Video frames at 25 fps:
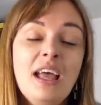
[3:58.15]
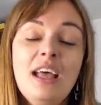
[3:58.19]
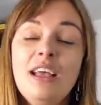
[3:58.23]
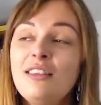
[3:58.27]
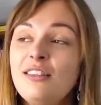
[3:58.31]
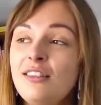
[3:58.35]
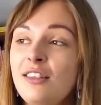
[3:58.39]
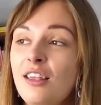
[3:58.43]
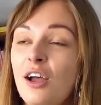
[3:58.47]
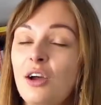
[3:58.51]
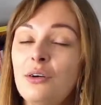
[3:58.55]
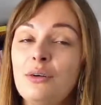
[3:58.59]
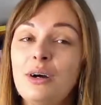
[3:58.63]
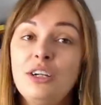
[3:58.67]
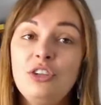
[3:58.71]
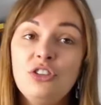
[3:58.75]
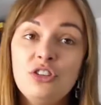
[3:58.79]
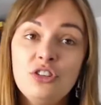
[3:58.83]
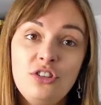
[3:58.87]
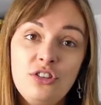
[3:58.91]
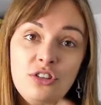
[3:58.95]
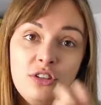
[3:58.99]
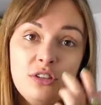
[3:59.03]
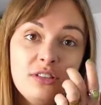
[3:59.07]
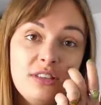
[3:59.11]
So I
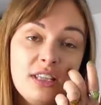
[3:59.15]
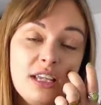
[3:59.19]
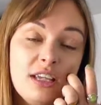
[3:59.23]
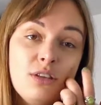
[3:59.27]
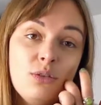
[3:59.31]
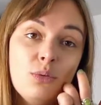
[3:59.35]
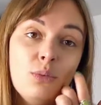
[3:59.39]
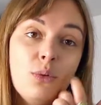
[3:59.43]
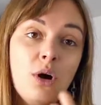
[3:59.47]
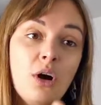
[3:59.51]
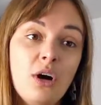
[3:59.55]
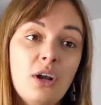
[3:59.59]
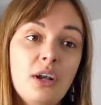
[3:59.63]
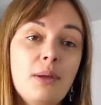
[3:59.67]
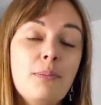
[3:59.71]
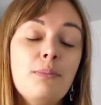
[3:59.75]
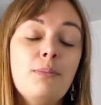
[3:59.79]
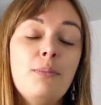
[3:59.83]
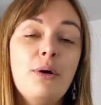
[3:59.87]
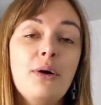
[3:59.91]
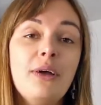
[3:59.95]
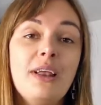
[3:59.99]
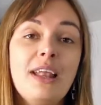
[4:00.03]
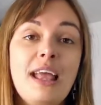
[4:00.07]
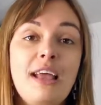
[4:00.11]
just use this one,
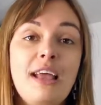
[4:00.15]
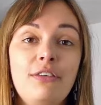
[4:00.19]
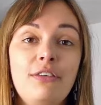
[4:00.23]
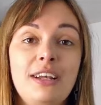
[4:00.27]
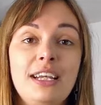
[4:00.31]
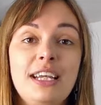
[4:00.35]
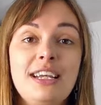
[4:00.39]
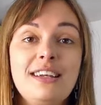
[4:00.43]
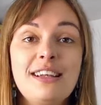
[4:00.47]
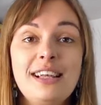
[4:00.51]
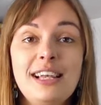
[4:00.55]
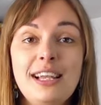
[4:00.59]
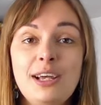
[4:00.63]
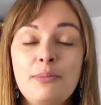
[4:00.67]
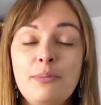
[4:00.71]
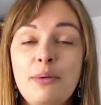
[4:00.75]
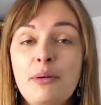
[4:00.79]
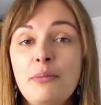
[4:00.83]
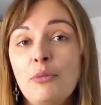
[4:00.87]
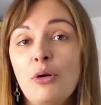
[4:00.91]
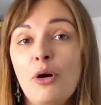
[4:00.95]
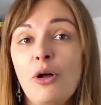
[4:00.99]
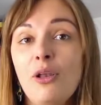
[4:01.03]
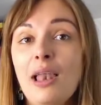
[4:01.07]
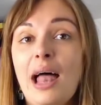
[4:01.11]
but I need a little
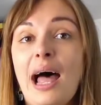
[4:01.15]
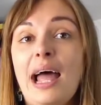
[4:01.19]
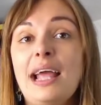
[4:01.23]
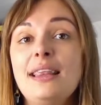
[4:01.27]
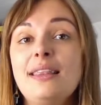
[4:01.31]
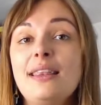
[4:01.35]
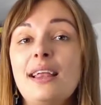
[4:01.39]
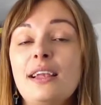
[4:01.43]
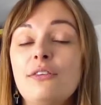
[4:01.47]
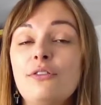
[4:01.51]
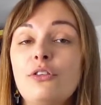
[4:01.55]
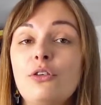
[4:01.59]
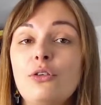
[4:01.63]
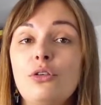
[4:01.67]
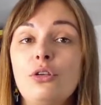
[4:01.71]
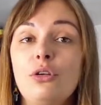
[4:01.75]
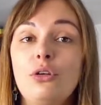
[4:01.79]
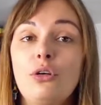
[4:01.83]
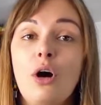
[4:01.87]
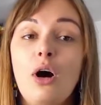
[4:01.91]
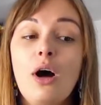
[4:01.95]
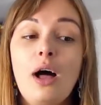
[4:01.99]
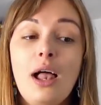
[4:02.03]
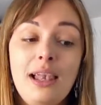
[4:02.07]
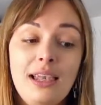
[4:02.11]
bit more light, then I've also
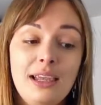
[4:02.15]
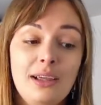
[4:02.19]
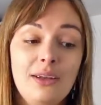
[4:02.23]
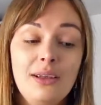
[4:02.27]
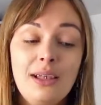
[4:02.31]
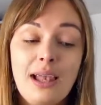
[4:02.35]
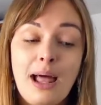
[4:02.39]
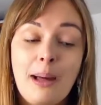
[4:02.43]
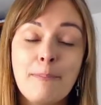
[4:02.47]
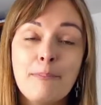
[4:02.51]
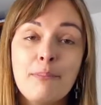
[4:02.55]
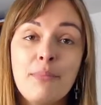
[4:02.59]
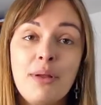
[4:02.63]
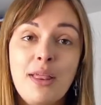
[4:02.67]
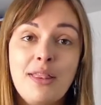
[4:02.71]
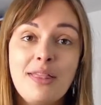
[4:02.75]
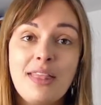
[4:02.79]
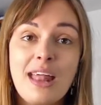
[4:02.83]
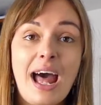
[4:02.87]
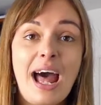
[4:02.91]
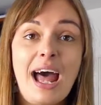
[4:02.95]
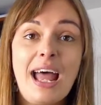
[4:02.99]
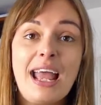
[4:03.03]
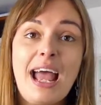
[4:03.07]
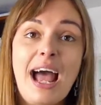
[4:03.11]
got a little lamp
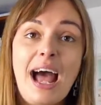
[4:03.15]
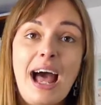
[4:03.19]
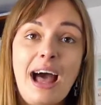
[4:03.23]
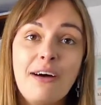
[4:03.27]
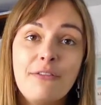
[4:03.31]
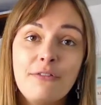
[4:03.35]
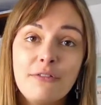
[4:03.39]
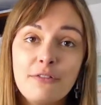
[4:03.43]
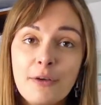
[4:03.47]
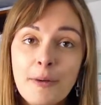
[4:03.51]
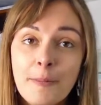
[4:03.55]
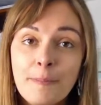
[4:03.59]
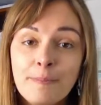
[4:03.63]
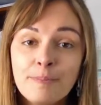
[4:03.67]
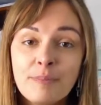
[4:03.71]
that I have